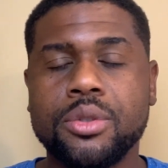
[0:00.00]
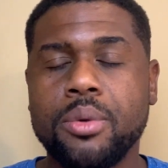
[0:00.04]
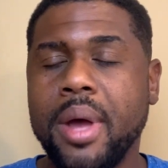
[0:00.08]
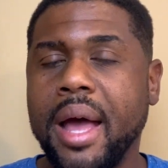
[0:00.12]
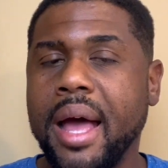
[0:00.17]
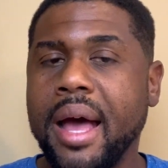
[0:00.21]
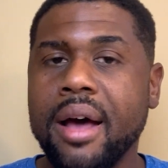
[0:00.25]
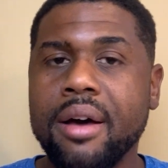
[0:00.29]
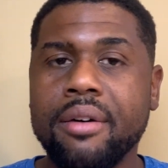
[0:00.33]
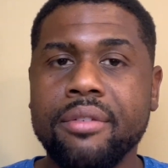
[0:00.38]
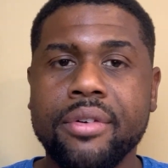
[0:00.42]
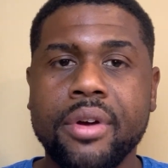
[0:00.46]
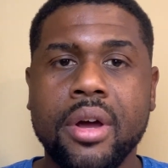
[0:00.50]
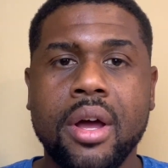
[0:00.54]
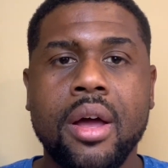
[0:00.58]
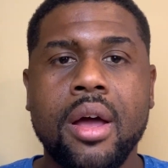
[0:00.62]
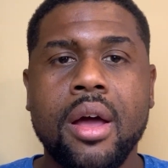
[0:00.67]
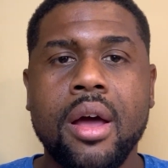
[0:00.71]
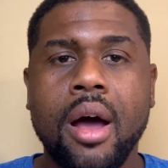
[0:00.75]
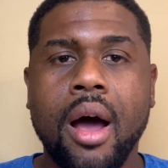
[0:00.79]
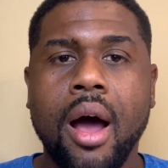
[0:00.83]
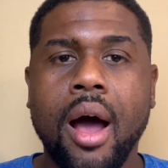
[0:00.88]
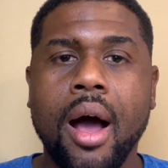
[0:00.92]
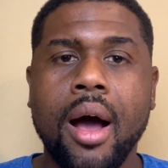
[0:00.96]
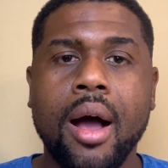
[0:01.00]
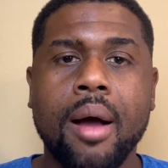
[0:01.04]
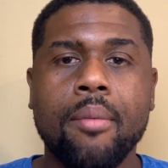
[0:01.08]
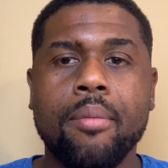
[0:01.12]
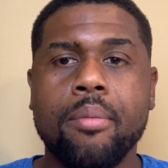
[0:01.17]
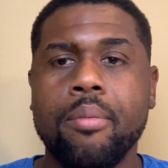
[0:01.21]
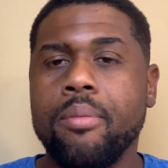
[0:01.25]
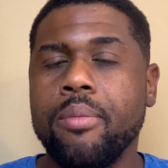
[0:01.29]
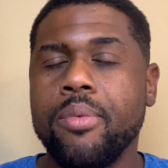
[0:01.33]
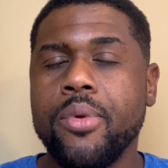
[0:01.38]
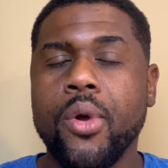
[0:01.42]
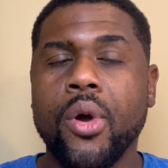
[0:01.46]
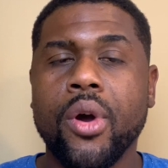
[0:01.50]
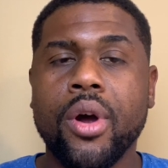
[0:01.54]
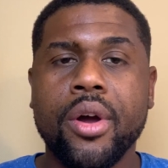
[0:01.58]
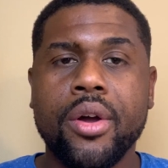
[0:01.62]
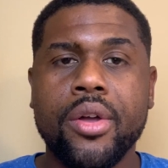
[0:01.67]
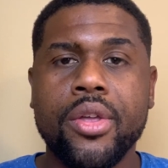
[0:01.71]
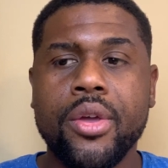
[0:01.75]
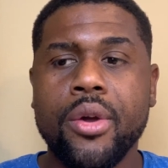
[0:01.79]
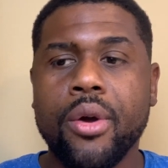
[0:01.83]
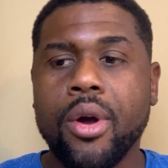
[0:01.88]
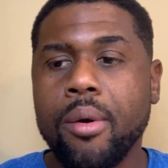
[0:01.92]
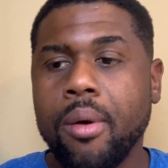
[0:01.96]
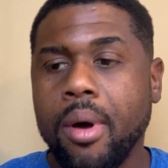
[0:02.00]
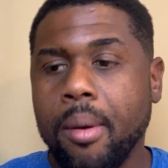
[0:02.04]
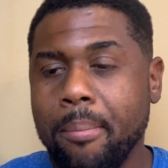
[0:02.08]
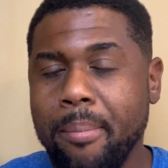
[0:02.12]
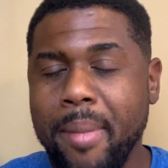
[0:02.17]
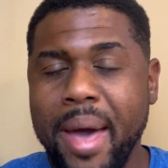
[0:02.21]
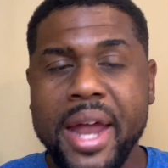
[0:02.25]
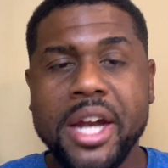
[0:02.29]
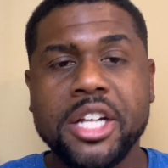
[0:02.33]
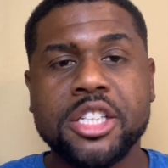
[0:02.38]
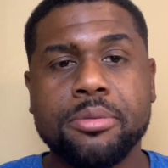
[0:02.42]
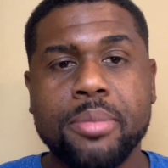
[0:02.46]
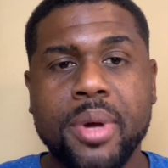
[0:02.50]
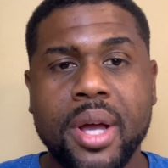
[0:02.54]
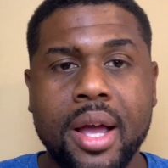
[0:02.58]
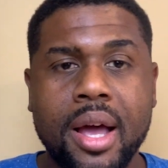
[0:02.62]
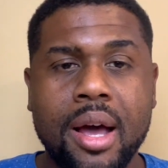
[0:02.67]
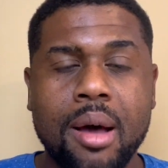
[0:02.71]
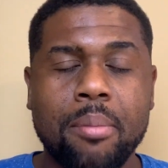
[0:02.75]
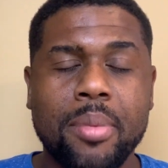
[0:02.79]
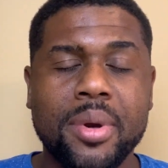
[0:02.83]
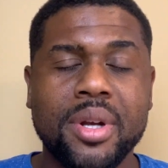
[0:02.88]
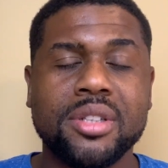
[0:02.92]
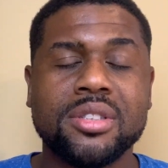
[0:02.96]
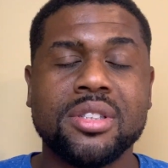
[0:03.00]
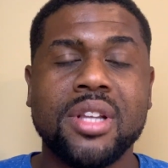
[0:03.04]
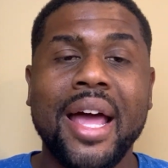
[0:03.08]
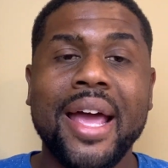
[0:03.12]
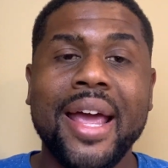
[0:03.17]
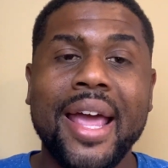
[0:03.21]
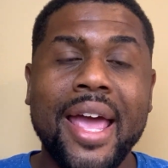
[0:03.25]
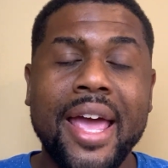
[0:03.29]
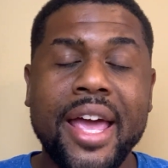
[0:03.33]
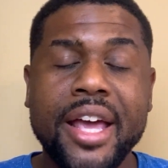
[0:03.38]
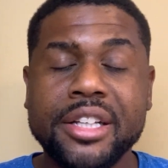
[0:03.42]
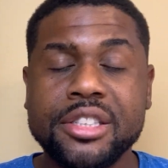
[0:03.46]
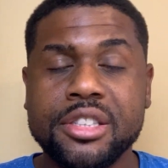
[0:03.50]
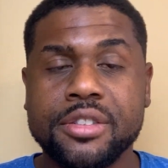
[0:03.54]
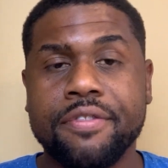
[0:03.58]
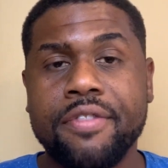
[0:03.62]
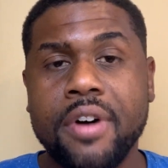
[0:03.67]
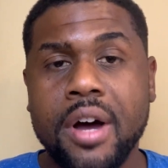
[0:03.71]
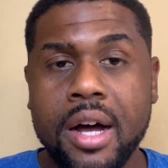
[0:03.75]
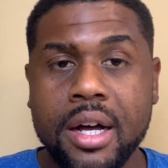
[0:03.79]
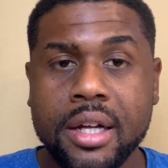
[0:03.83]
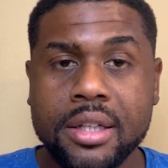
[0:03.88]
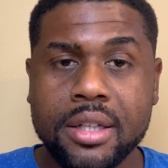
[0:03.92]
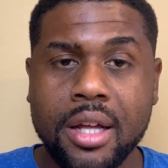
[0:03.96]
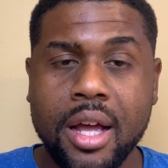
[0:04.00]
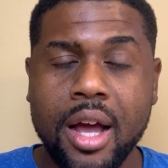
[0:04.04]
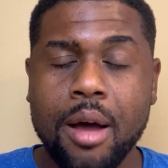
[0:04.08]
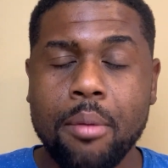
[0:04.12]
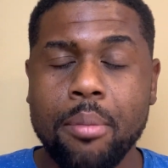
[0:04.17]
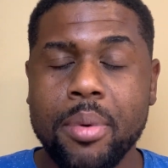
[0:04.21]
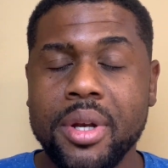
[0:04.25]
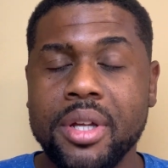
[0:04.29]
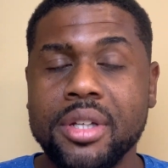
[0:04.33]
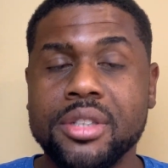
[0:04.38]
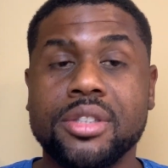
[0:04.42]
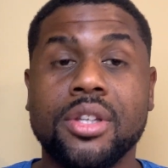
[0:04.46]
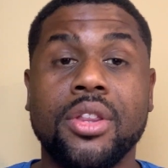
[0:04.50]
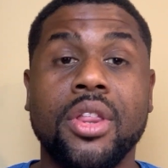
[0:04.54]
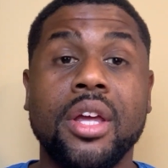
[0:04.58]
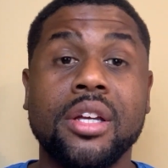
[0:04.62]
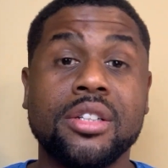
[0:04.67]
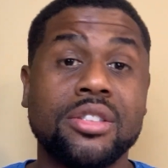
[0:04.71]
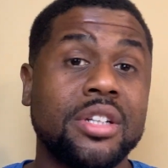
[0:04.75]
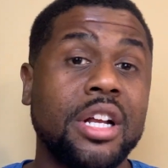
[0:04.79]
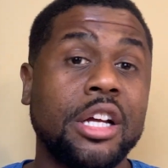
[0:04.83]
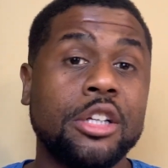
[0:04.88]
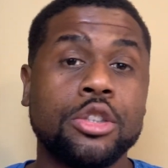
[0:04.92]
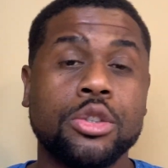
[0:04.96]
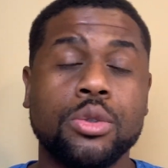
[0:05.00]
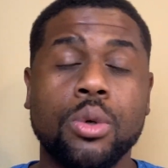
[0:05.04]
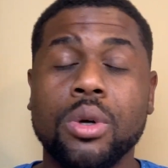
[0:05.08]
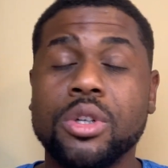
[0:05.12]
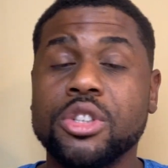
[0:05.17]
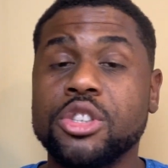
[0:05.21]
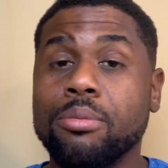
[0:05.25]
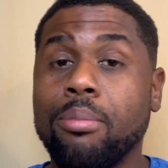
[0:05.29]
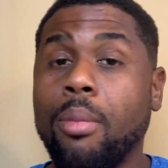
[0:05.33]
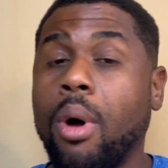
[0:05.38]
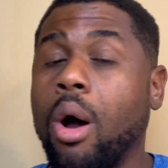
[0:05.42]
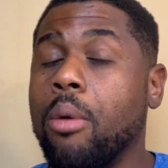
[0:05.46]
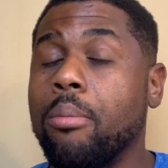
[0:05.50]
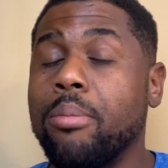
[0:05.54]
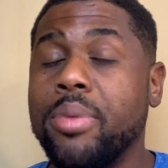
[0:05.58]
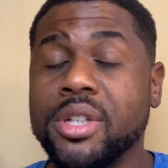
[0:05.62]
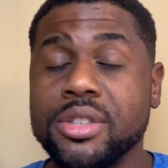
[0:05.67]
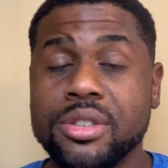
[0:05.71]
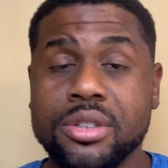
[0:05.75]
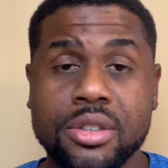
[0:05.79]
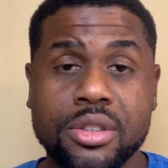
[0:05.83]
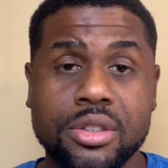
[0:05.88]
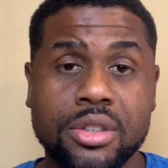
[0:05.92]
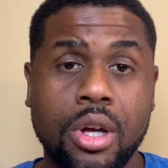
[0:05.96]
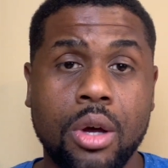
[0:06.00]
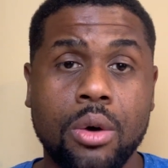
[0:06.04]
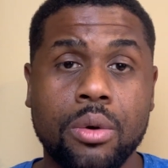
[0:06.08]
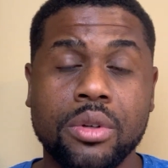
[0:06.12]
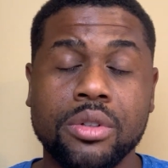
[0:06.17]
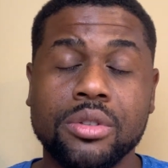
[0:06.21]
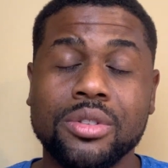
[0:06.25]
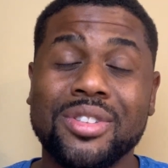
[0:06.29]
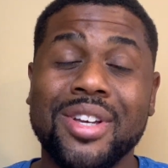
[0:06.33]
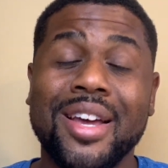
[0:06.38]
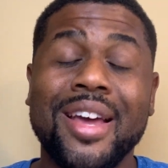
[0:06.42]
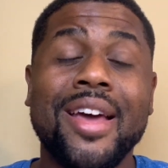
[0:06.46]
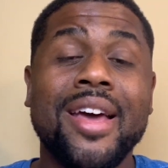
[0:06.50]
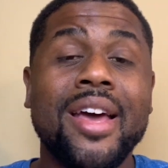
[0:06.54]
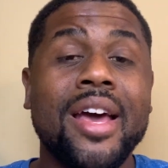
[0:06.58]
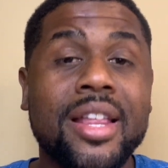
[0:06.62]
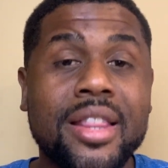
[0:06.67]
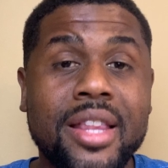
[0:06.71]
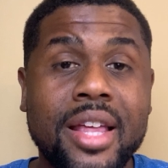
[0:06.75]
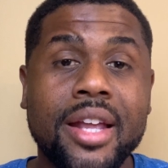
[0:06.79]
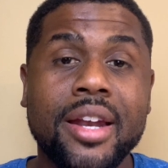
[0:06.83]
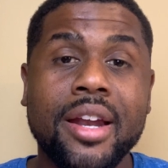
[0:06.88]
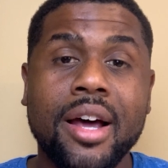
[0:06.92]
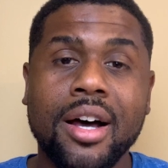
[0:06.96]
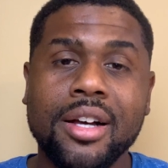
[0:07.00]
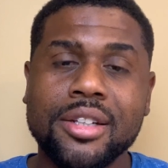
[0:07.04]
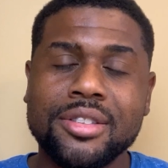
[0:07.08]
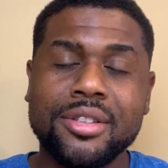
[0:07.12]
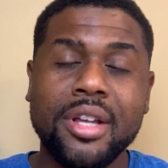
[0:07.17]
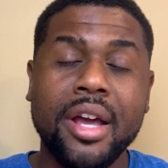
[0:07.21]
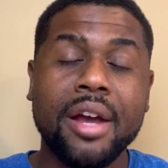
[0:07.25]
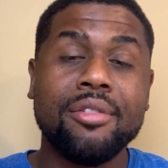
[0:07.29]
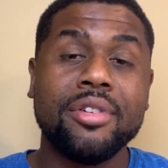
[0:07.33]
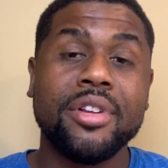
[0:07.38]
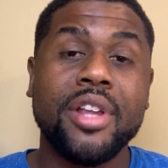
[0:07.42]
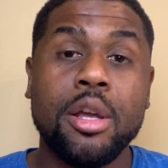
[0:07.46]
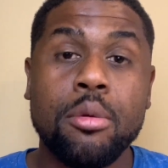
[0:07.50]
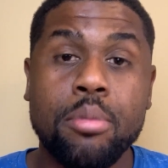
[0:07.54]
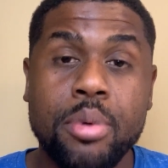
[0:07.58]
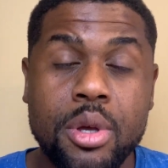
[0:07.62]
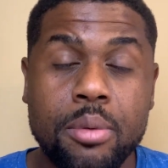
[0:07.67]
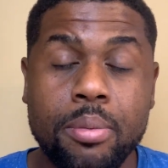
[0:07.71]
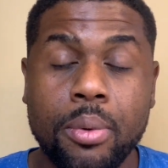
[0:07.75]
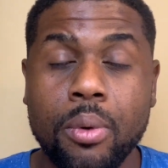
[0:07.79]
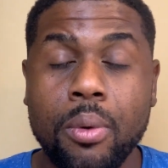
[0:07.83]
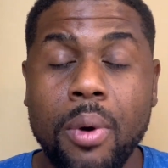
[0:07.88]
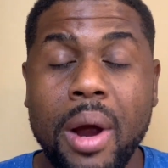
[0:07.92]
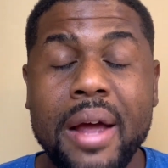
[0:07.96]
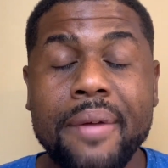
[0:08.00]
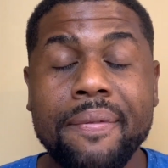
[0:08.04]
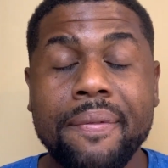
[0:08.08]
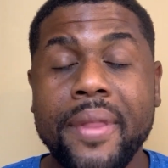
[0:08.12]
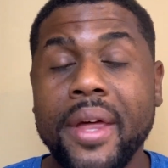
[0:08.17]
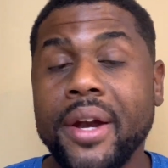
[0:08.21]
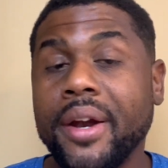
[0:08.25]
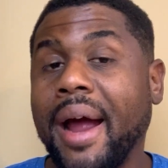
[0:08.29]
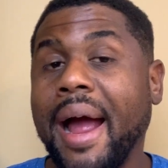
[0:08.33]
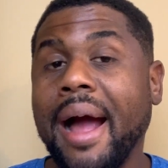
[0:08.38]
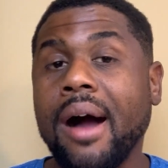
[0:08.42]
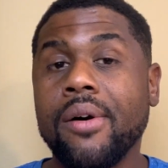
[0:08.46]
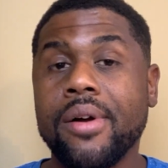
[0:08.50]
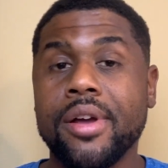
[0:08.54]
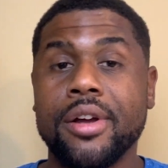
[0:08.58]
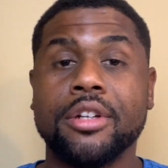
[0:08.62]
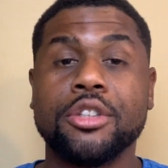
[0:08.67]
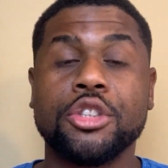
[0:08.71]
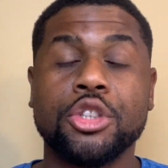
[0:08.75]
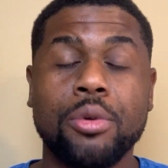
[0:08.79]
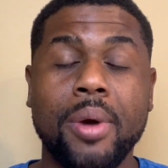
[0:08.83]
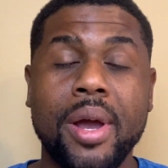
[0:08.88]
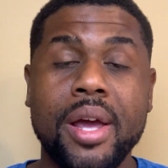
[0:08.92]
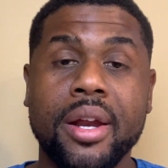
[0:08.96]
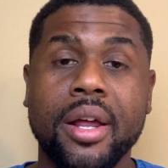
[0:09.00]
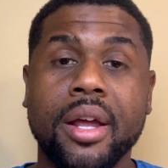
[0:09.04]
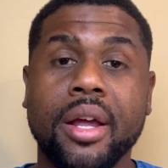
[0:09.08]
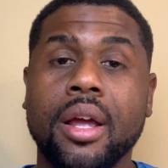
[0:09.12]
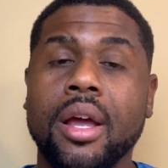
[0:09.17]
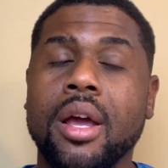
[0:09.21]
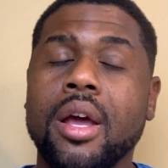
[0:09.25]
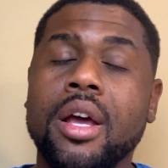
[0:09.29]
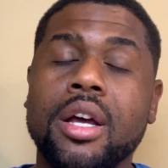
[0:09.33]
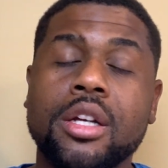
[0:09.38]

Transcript: You have your management companies like hedge fund companies and things of that sort, small business owners, and then us, the everyday people, right, that are out here trading.